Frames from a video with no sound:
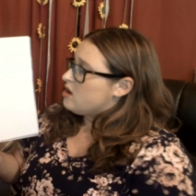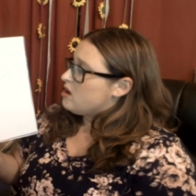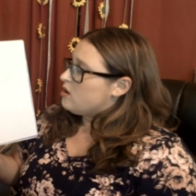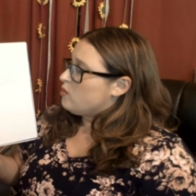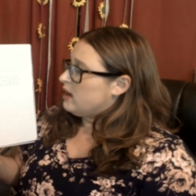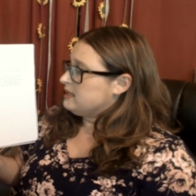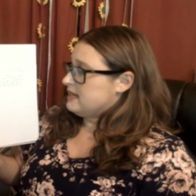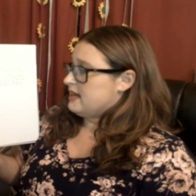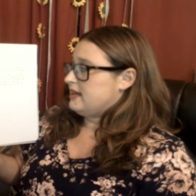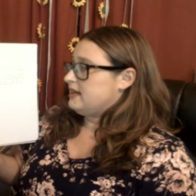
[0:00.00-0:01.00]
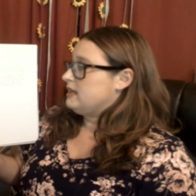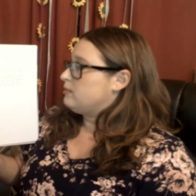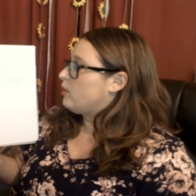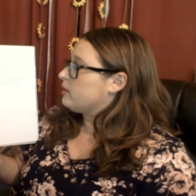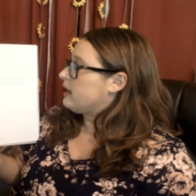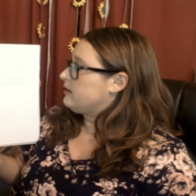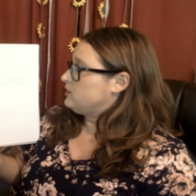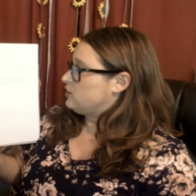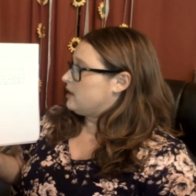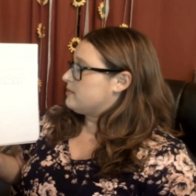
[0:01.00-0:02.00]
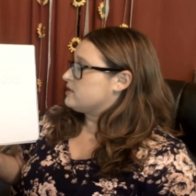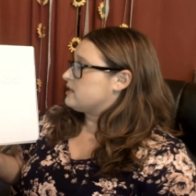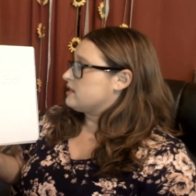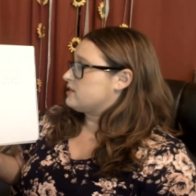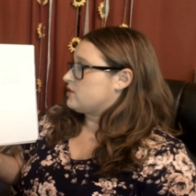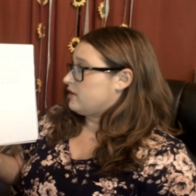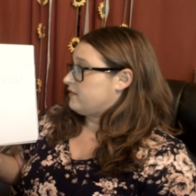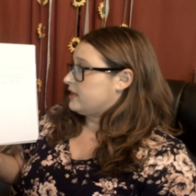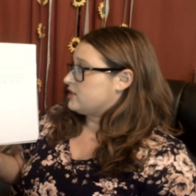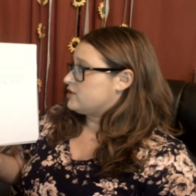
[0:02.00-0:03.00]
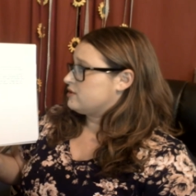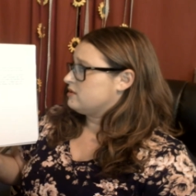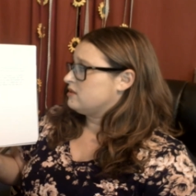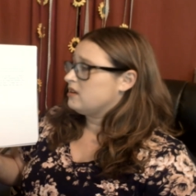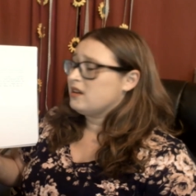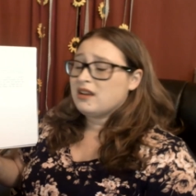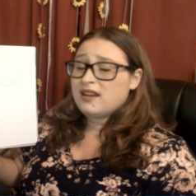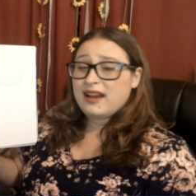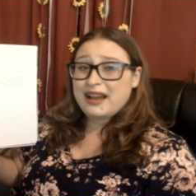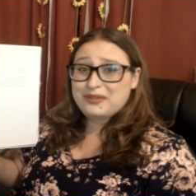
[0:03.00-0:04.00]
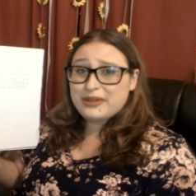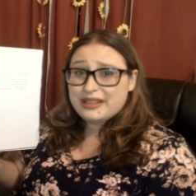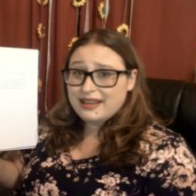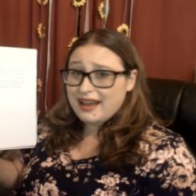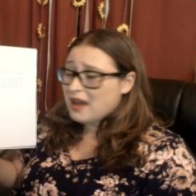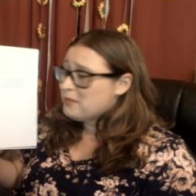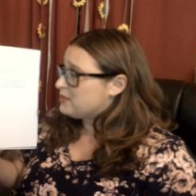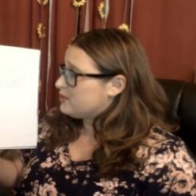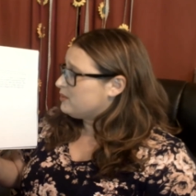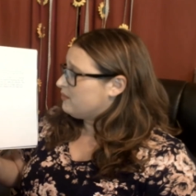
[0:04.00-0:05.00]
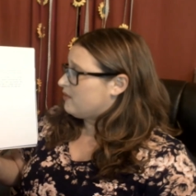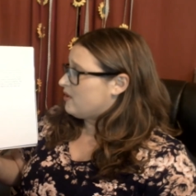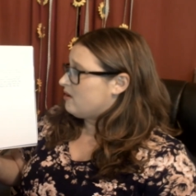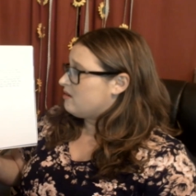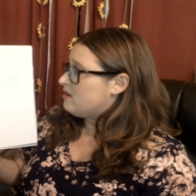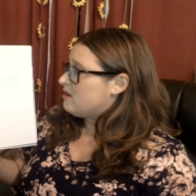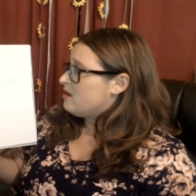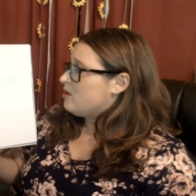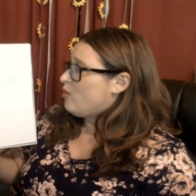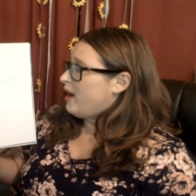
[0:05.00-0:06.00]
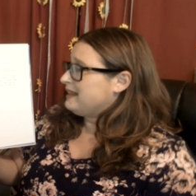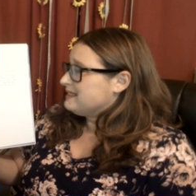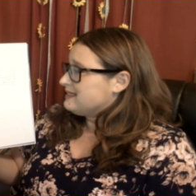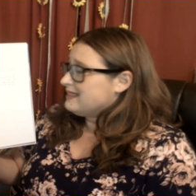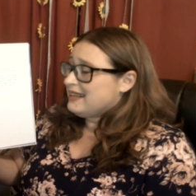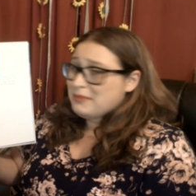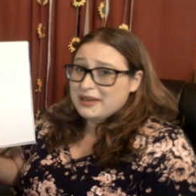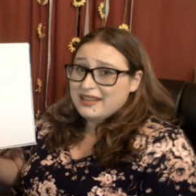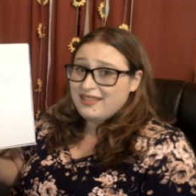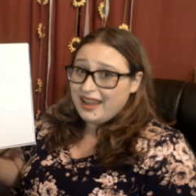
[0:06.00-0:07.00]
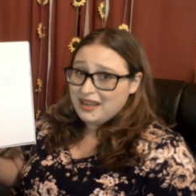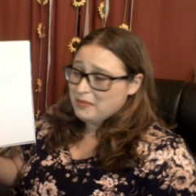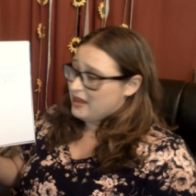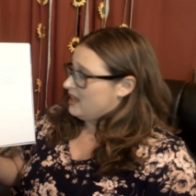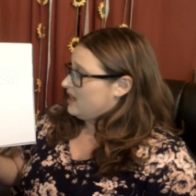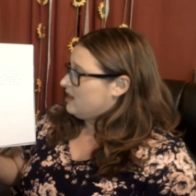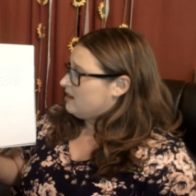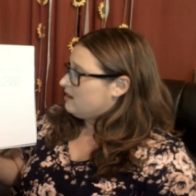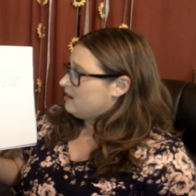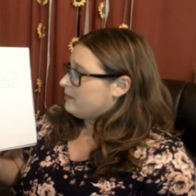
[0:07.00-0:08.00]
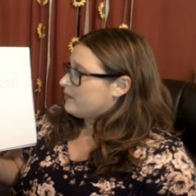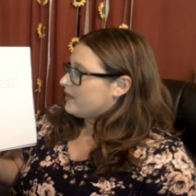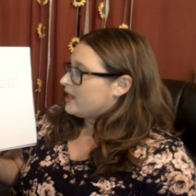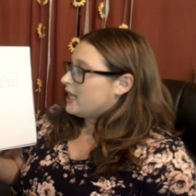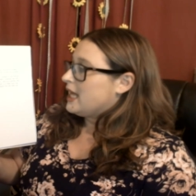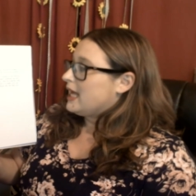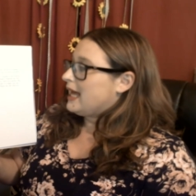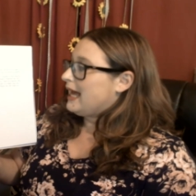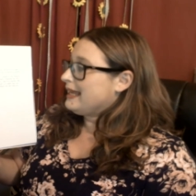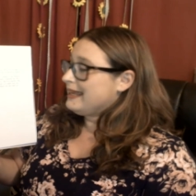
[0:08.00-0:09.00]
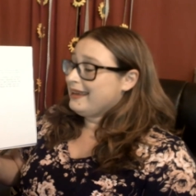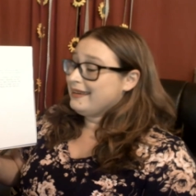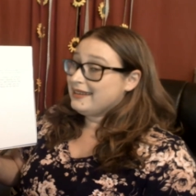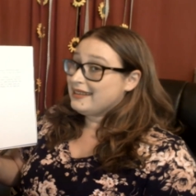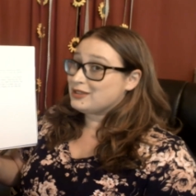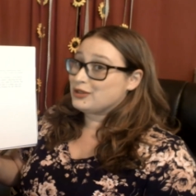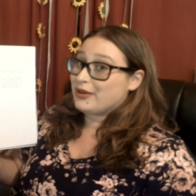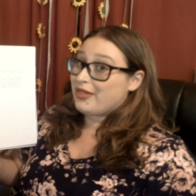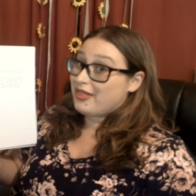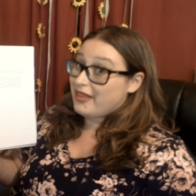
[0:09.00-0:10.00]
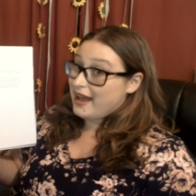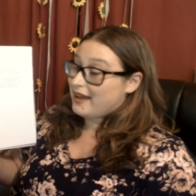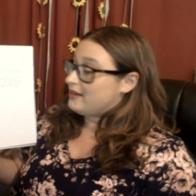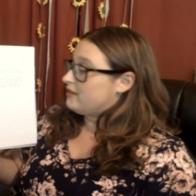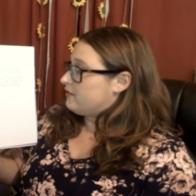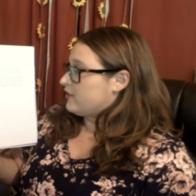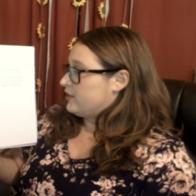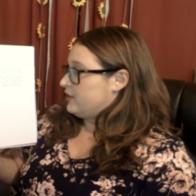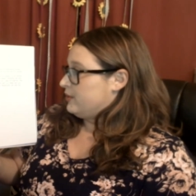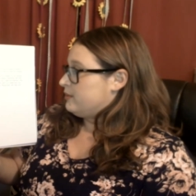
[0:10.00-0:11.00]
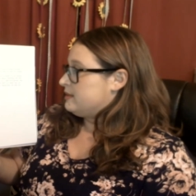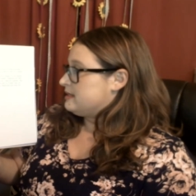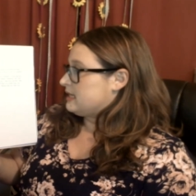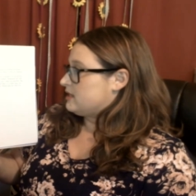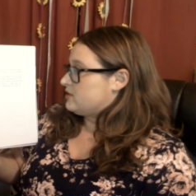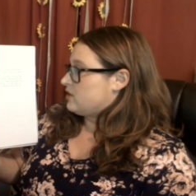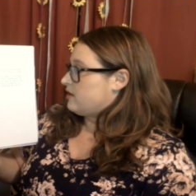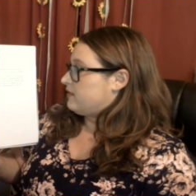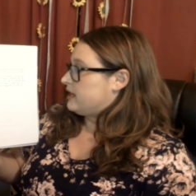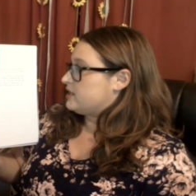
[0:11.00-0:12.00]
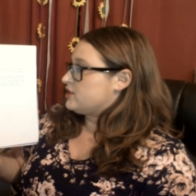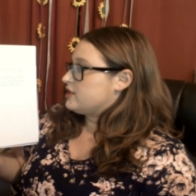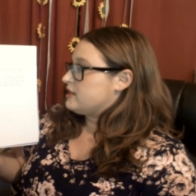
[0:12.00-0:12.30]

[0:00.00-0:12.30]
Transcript: One day he poured out his troubles to the starfish. I really am beautiful. Why doesn't anybody like me? I can't answer that for you, said the starfish.